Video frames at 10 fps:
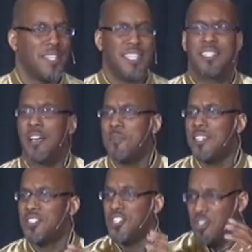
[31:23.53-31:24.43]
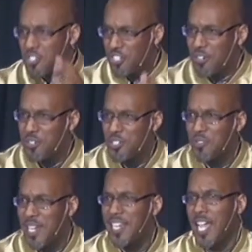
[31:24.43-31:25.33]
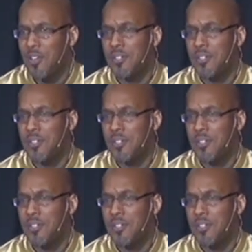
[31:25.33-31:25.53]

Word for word: He's coming to your church right now.